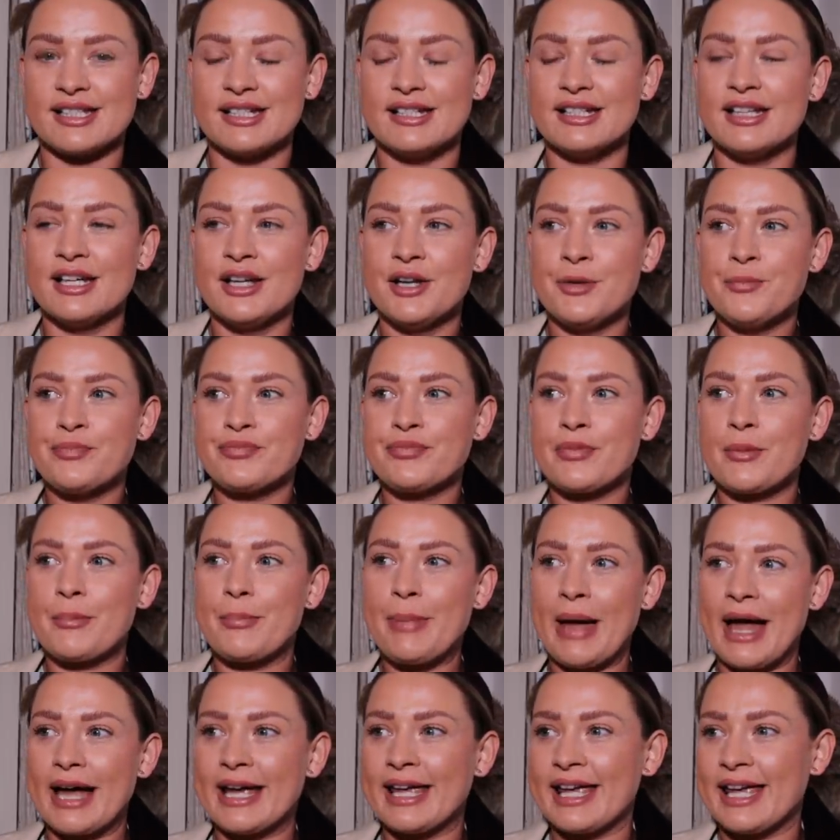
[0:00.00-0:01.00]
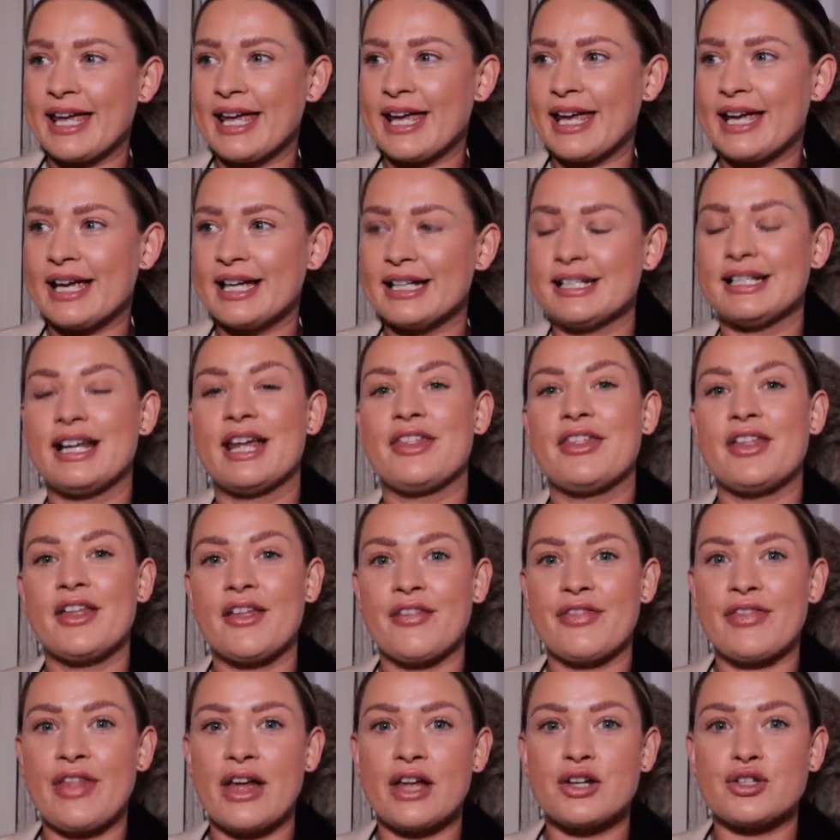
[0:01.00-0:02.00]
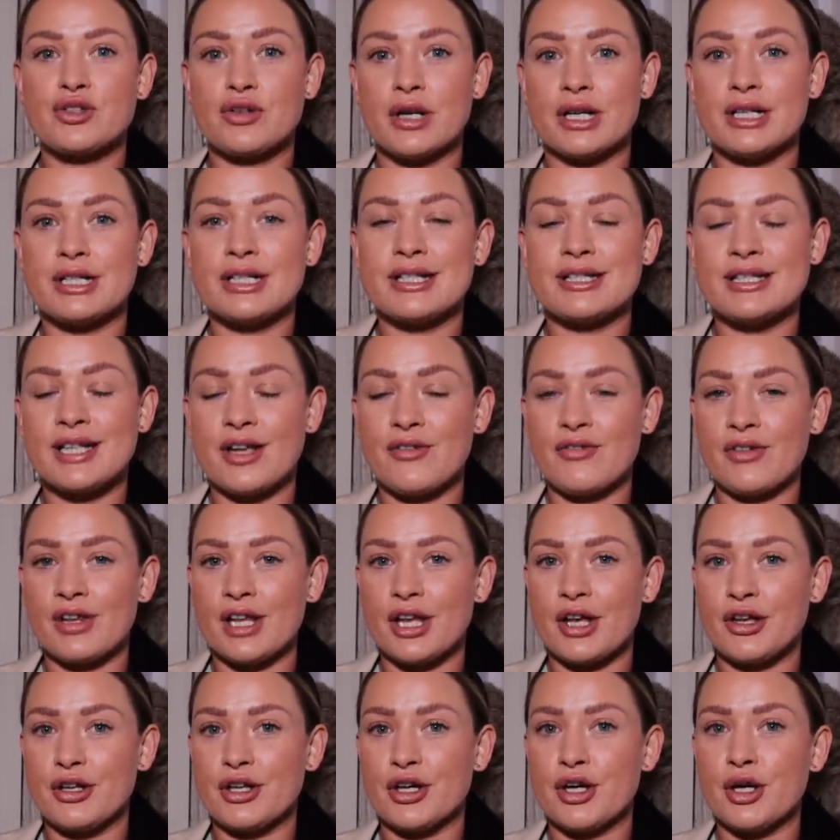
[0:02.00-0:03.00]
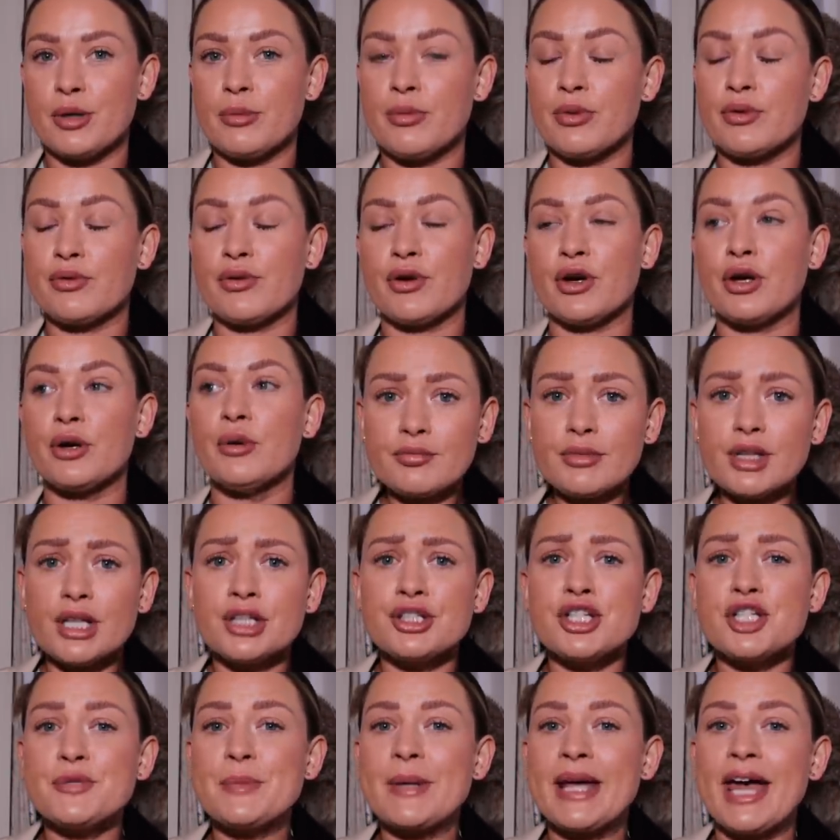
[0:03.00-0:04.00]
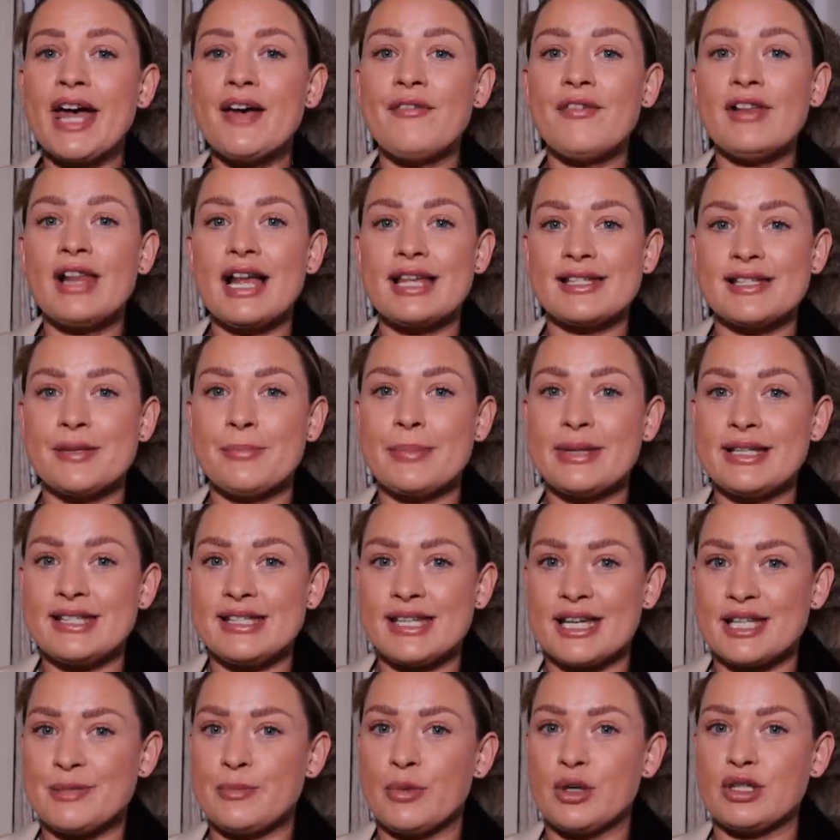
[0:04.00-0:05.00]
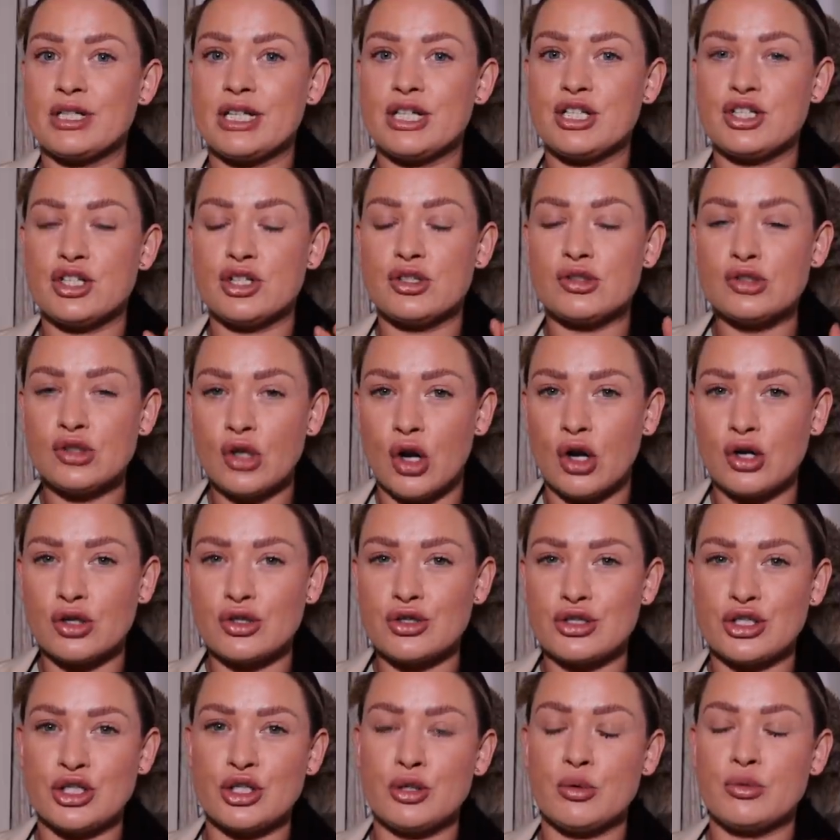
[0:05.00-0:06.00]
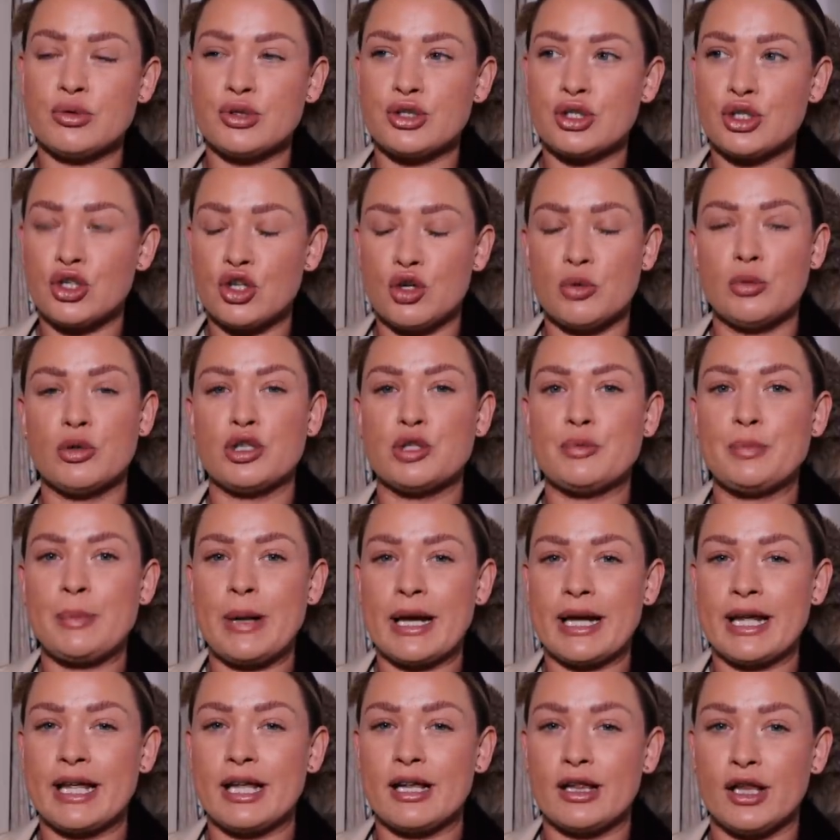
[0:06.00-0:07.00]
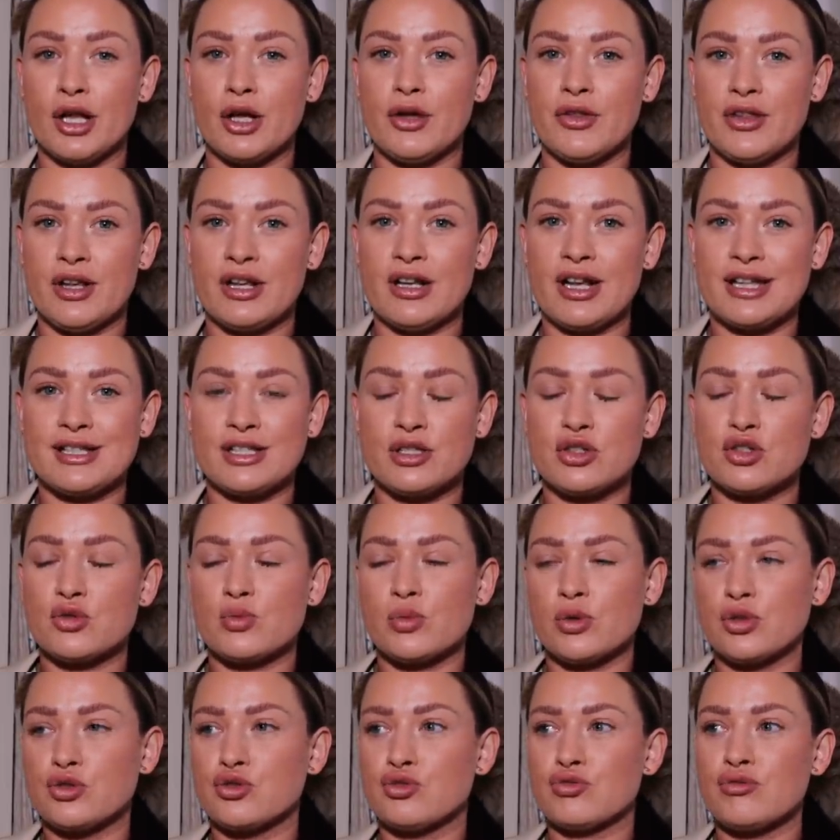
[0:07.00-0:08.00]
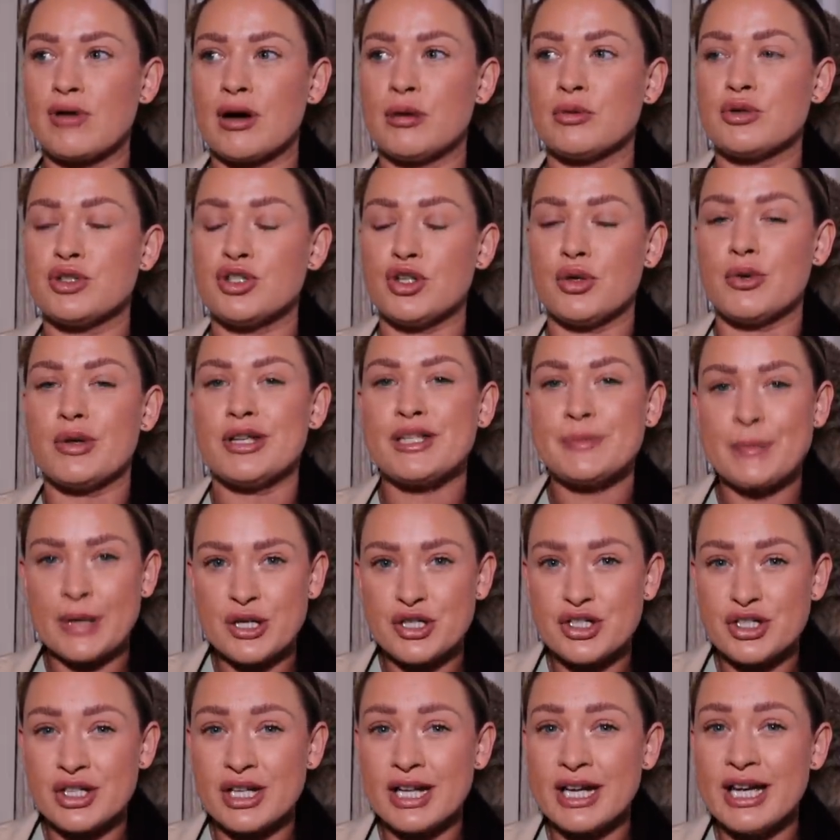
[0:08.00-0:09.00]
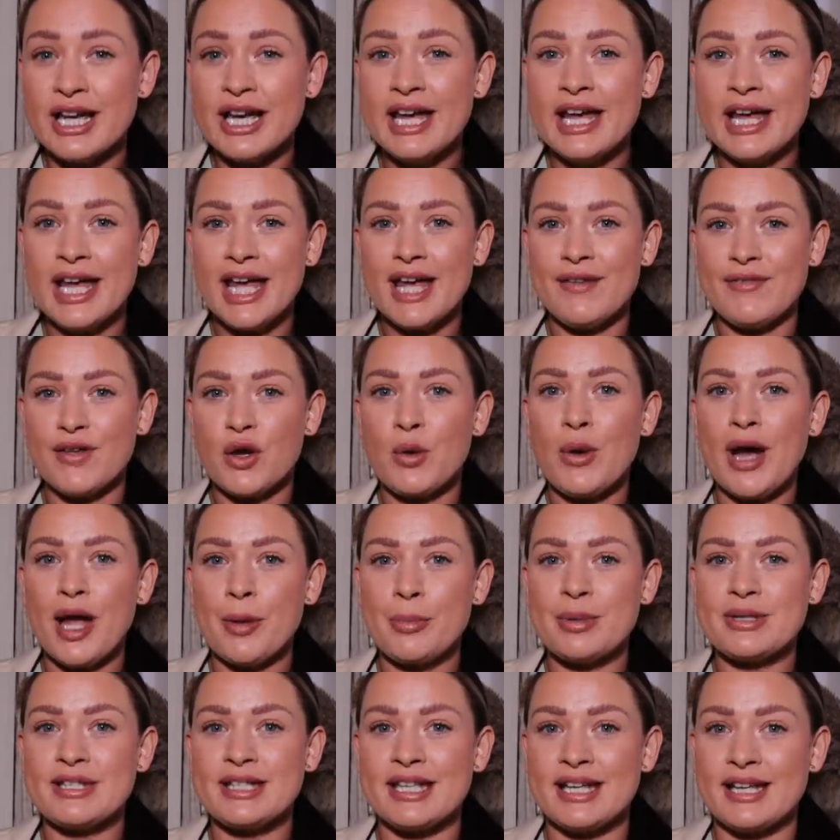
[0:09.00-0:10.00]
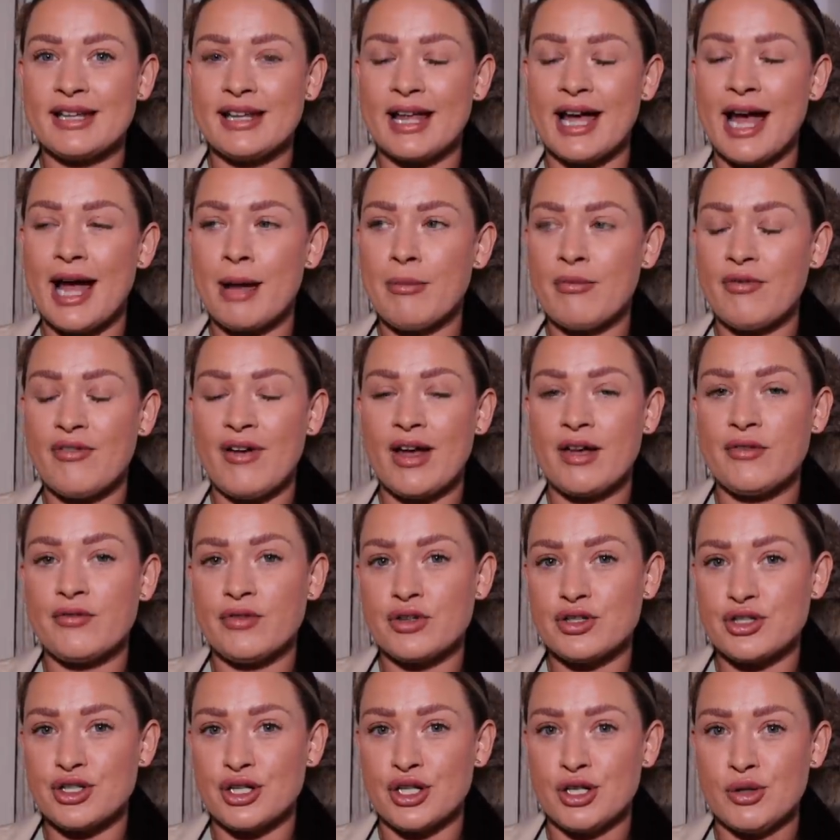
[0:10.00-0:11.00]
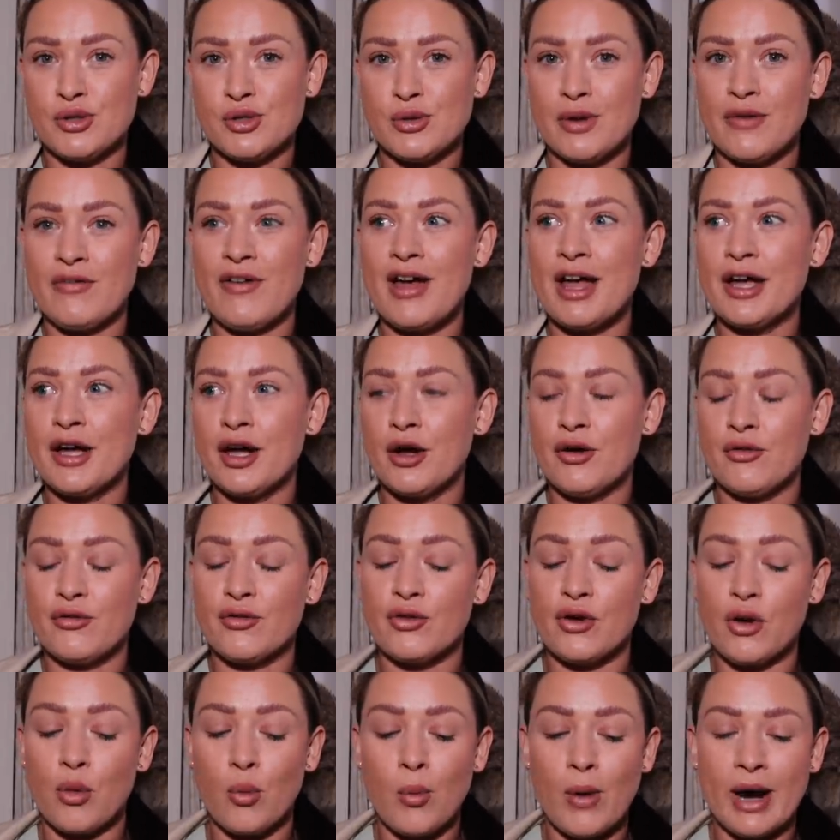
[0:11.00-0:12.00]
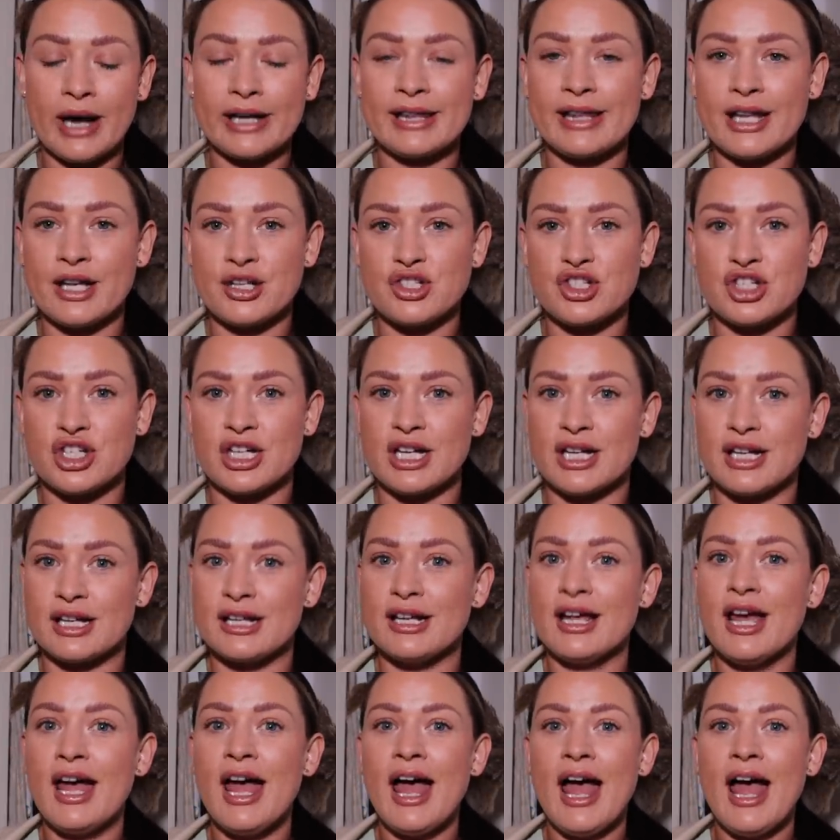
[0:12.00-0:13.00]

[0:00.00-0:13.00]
and baggy, and I think that trend is definitely going to come through. Just be careful as a mid-sized body to not do too much baggy clothing, as it just will drown you, especially if you're quite petite. Like, I'm 5'2", so if I go for a wide leg jean